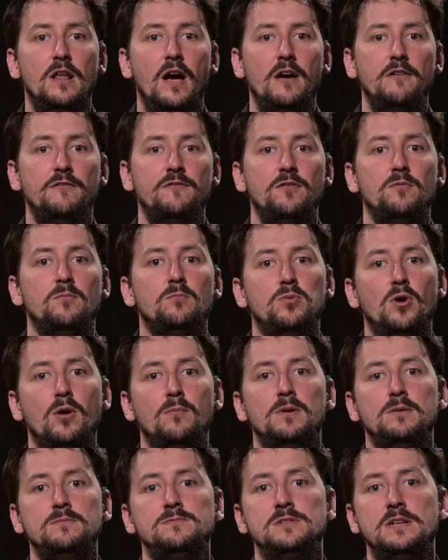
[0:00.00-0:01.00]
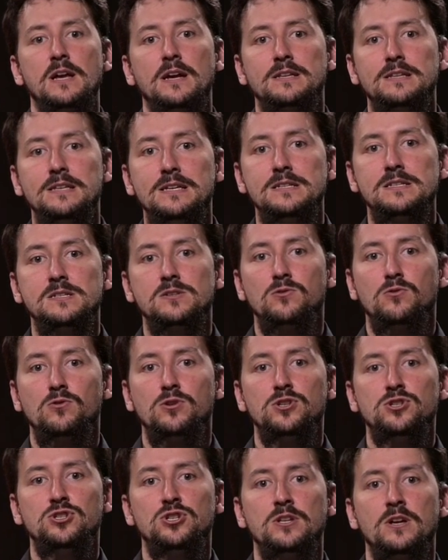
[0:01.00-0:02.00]
life, problems like these
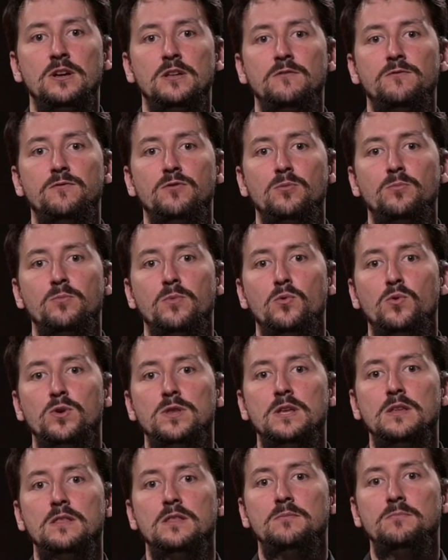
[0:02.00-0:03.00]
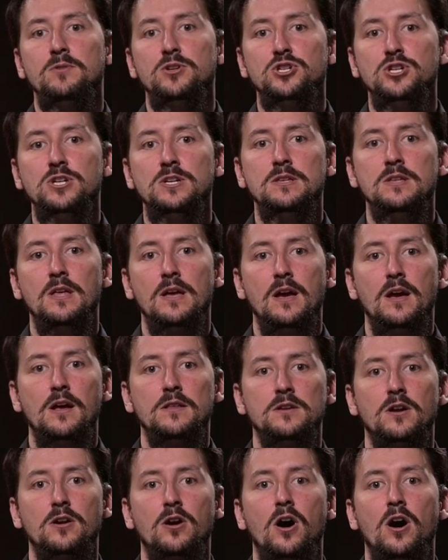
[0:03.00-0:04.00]
originate from within the machine
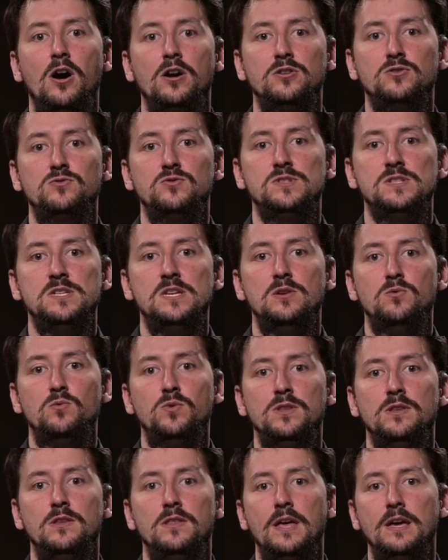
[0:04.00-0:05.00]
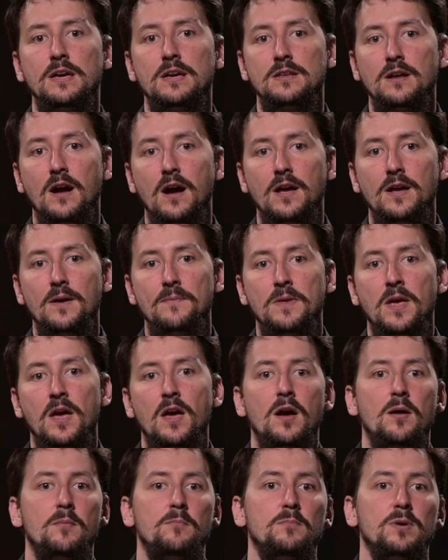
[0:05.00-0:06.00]
and are hard to see with the naked eye,
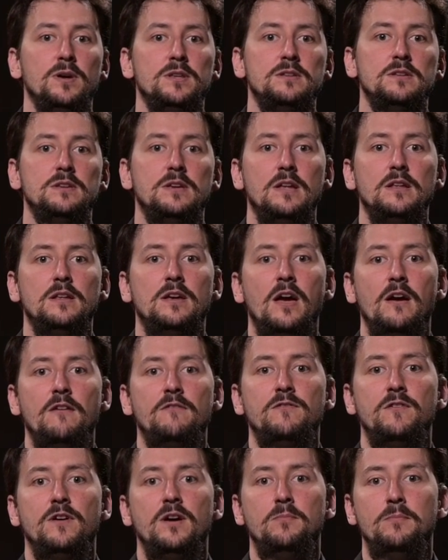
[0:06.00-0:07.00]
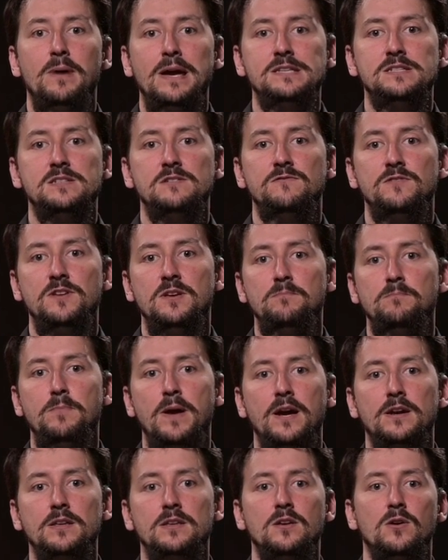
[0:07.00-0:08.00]
but can have a massive
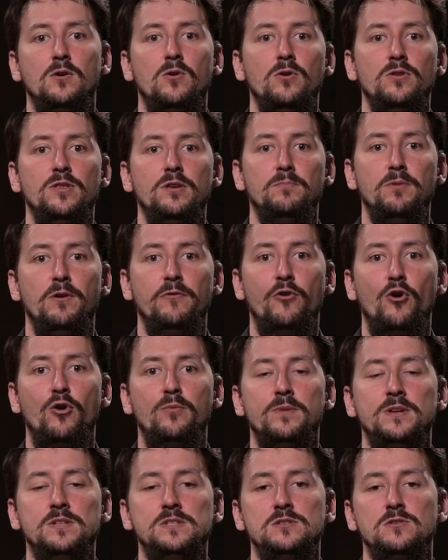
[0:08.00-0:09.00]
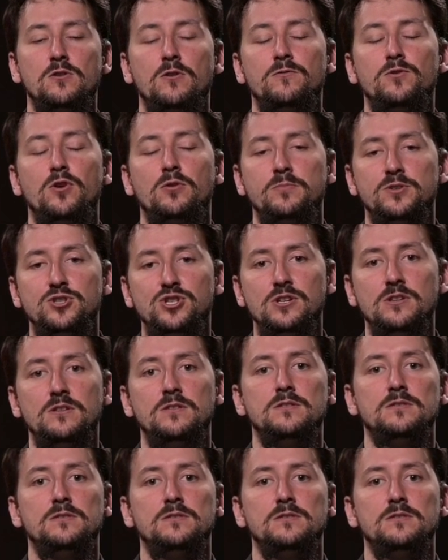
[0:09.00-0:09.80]
impact on the performance of your machine.